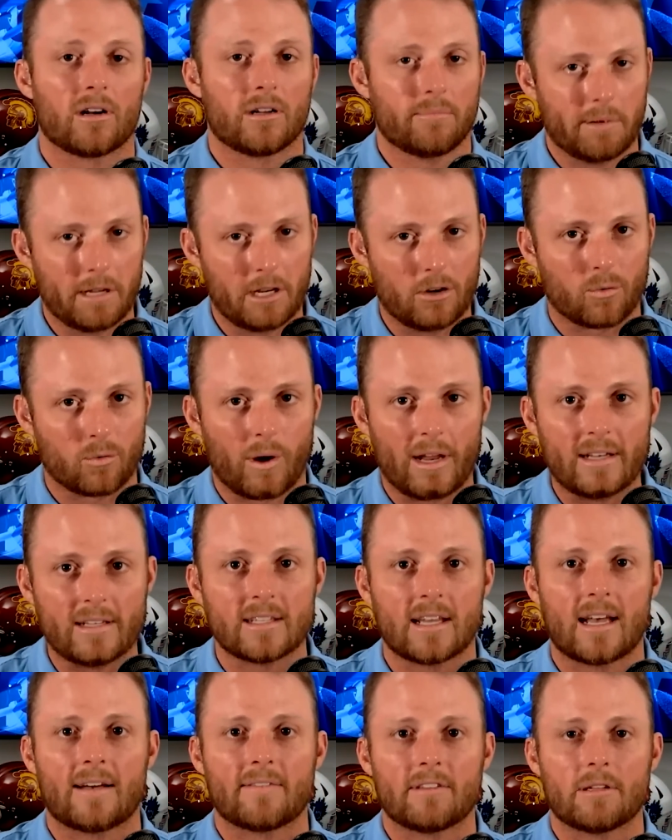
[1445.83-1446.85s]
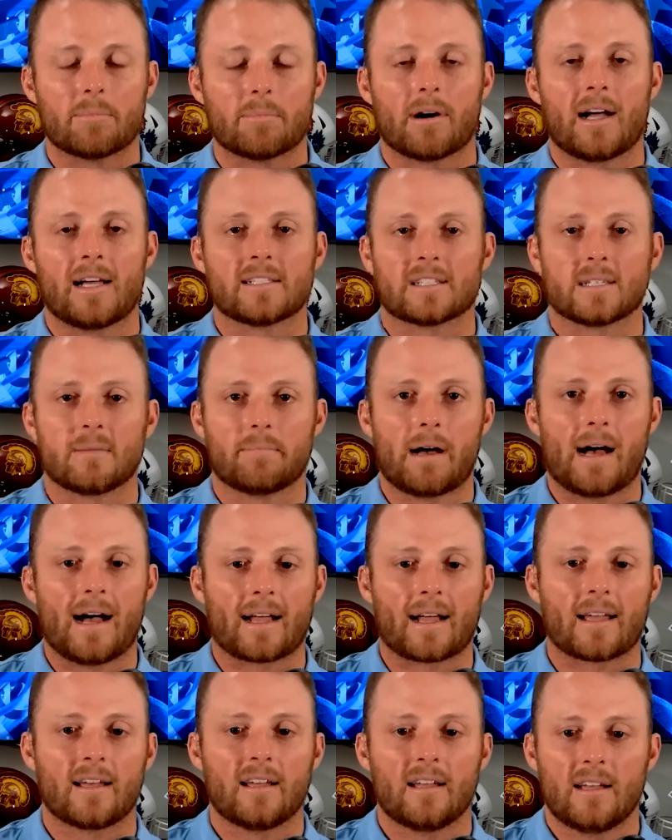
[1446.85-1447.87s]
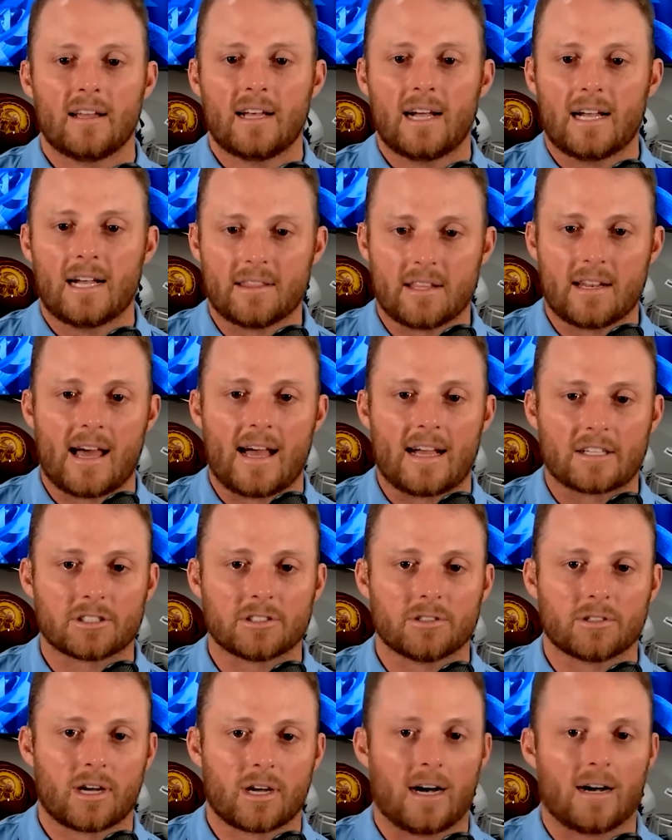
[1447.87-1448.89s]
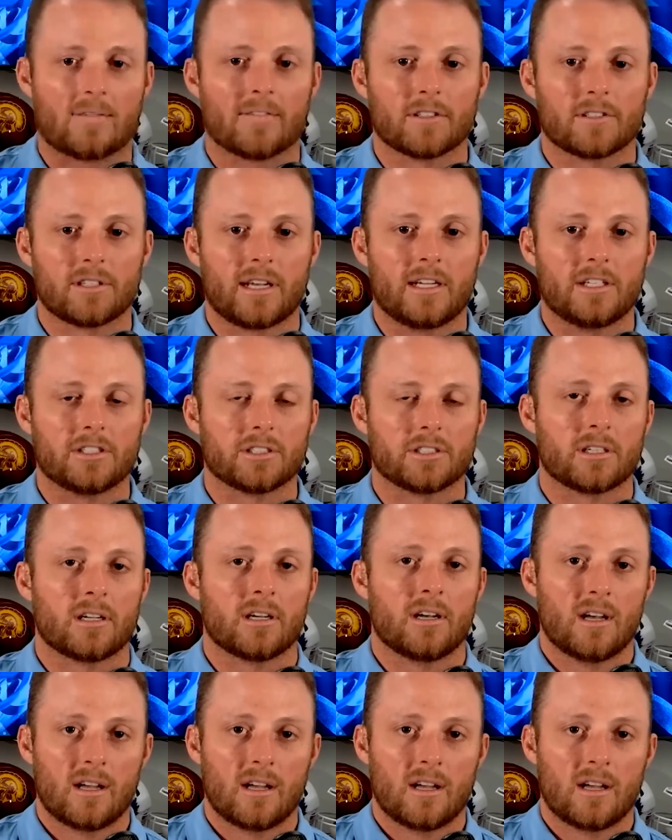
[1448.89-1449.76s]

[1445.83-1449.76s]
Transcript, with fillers: It'd be great to have Nebraska back in the national conversation.